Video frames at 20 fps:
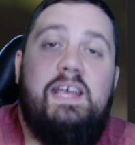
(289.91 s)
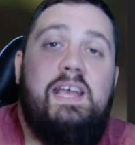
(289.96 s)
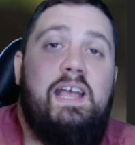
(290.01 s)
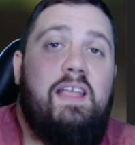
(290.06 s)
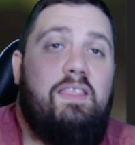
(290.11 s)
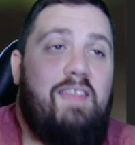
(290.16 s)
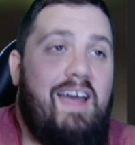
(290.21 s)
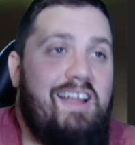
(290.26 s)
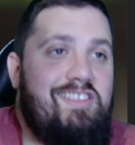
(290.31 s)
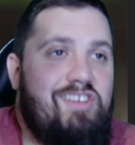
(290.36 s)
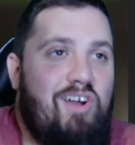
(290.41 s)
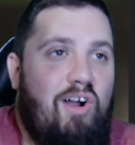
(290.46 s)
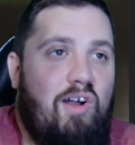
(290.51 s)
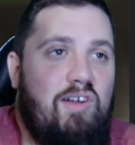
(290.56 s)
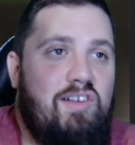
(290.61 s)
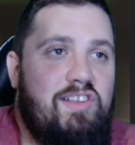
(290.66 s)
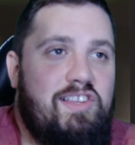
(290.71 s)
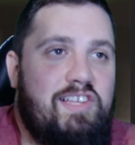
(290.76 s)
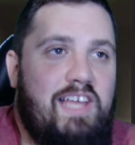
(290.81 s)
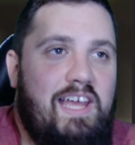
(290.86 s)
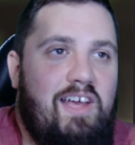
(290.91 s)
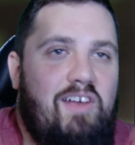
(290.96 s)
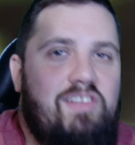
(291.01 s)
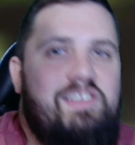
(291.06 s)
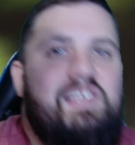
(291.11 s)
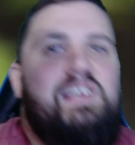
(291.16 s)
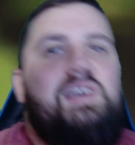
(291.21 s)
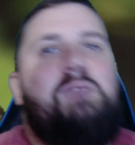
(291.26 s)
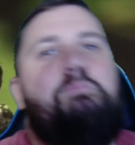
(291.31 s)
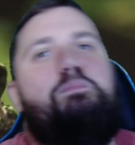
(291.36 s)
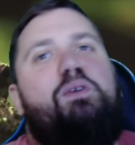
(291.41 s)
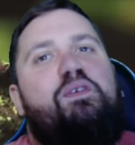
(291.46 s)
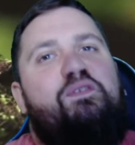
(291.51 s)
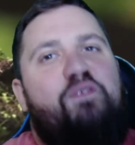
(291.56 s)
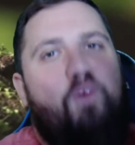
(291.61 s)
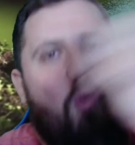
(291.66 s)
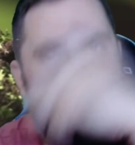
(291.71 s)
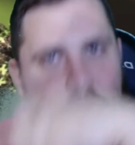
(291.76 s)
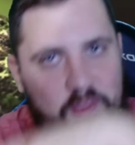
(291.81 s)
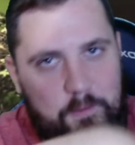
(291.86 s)
That's Hardened Scales.
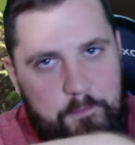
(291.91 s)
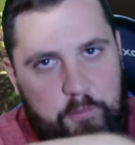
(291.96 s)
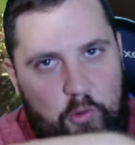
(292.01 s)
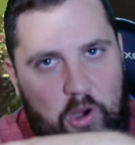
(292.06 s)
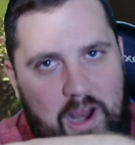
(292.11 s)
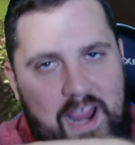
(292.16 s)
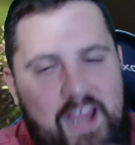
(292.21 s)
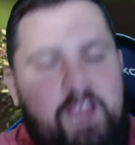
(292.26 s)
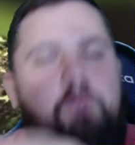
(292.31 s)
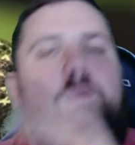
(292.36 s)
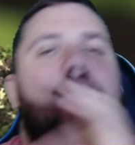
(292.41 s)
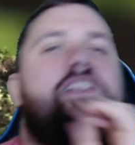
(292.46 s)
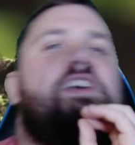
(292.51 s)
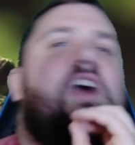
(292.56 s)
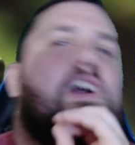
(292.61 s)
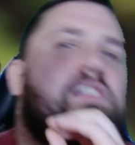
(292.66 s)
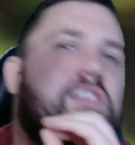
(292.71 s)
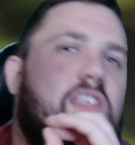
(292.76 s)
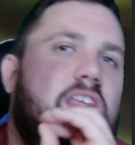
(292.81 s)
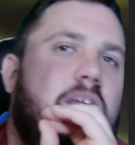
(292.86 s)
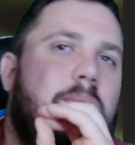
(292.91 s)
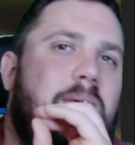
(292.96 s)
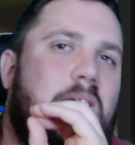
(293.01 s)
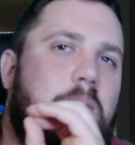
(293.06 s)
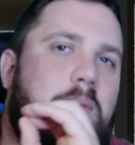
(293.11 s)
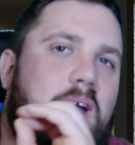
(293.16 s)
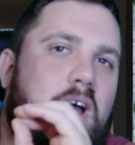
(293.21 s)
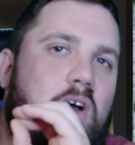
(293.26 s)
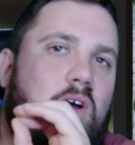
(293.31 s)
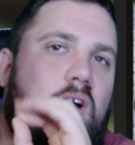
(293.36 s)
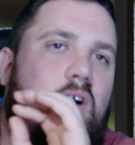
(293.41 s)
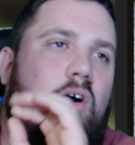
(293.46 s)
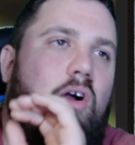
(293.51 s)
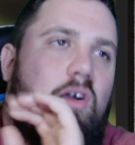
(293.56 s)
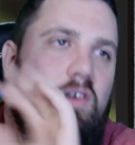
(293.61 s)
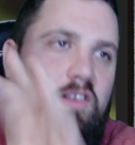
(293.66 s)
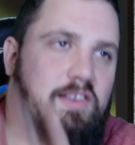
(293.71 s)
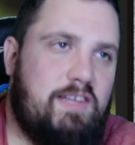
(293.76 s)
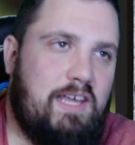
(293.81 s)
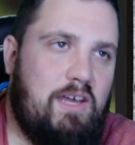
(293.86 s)
Before the break, we talked a little bit about
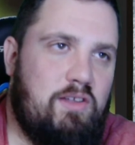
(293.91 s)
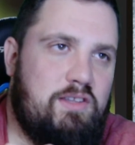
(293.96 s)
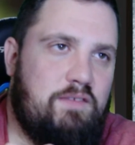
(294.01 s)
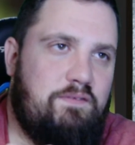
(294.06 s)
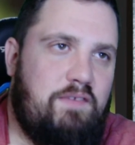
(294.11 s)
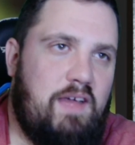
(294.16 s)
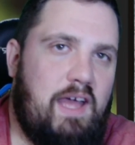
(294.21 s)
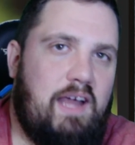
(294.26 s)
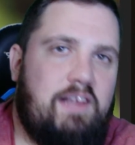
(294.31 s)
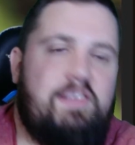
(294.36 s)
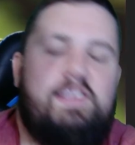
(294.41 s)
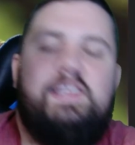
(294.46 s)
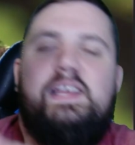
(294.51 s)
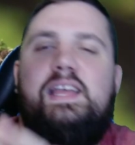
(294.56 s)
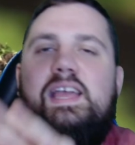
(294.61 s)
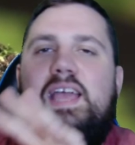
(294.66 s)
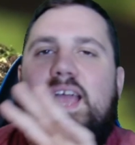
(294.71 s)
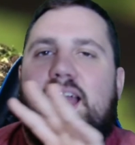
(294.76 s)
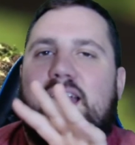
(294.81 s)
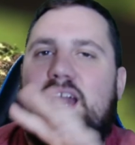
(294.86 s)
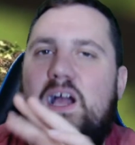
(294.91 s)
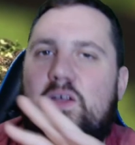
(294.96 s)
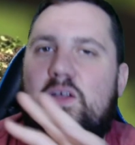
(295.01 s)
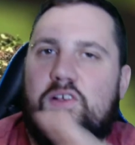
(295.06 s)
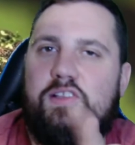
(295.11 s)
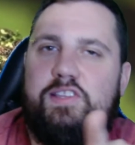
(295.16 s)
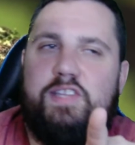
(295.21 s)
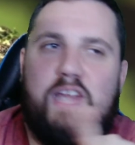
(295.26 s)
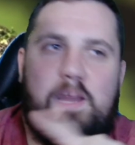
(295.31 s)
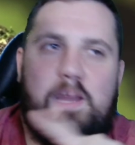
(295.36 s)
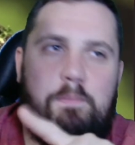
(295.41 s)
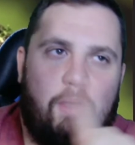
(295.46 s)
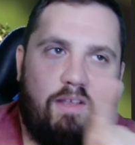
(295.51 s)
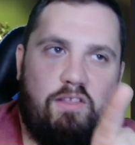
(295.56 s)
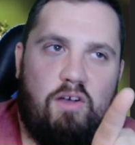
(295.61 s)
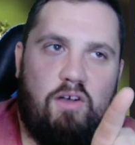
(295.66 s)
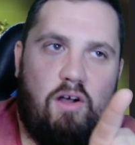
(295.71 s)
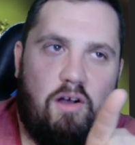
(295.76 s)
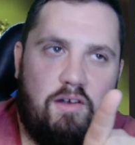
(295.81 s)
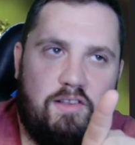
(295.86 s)
Hardened Scales effects and how they're stapling
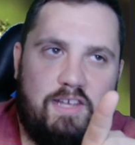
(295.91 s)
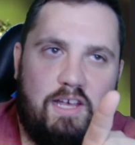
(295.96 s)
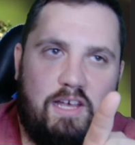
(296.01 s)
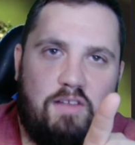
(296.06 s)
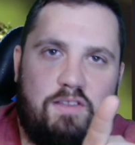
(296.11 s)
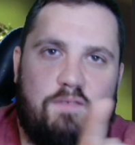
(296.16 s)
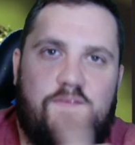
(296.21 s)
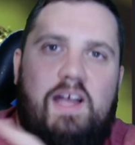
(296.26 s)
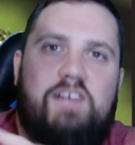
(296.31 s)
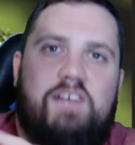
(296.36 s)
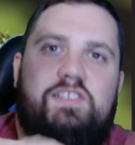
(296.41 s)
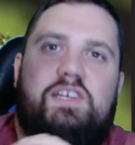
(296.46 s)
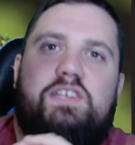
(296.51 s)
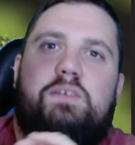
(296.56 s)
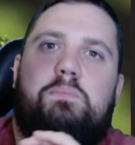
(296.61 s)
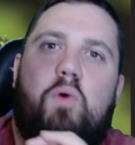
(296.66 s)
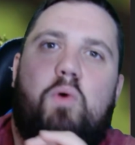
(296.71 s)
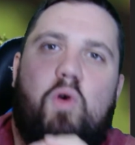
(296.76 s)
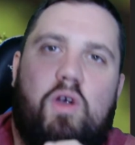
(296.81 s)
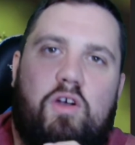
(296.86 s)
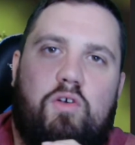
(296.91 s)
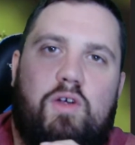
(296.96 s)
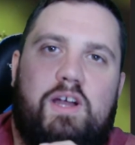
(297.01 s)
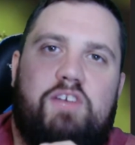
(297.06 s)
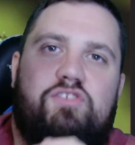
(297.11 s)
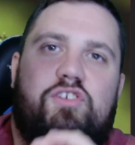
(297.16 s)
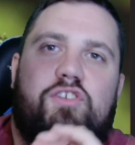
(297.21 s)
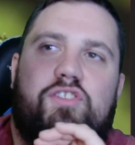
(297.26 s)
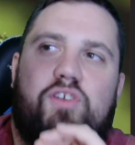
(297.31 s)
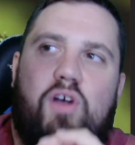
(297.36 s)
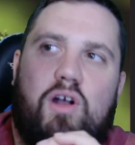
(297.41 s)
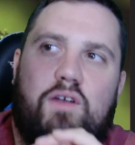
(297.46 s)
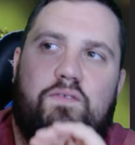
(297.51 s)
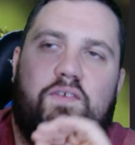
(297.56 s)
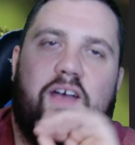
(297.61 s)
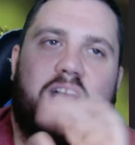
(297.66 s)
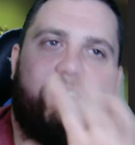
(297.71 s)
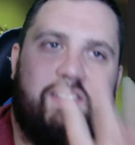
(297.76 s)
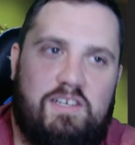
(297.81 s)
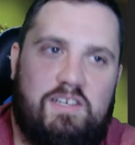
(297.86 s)
the Hardened Scales effects onto more creatures,
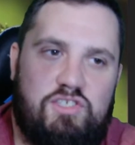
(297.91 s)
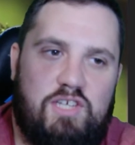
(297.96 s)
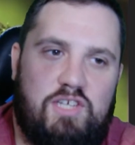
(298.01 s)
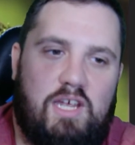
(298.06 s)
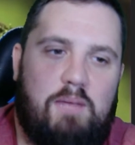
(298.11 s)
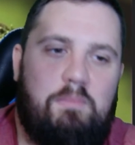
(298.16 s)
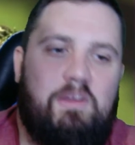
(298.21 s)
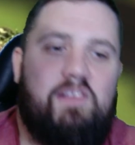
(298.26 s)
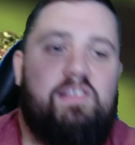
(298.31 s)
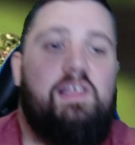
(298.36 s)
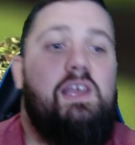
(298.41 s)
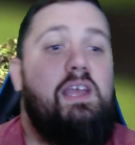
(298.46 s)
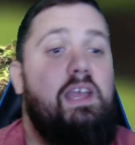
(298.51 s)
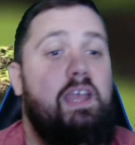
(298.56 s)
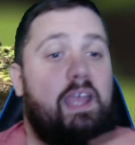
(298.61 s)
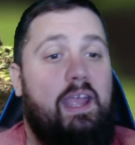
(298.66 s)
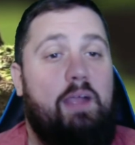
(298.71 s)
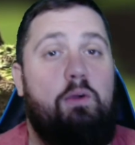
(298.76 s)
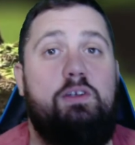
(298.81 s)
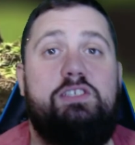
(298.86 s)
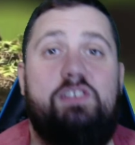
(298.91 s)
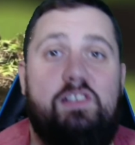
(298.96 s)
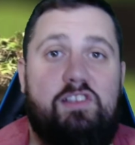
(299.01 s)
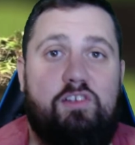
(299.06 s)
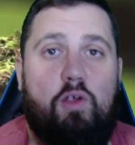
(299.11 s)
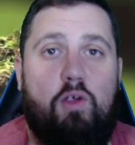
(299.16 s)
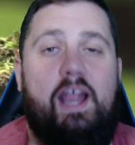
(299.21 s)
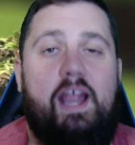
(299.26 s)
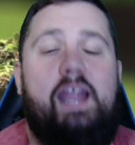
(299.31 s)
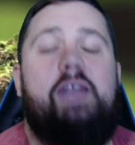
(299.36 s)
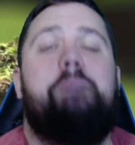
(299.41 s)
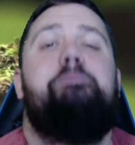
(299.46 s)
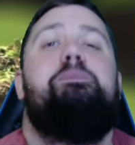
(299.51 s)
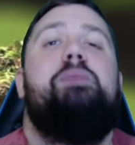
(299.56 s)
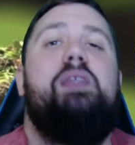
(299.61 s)
artifacts, and enchantments, which is great.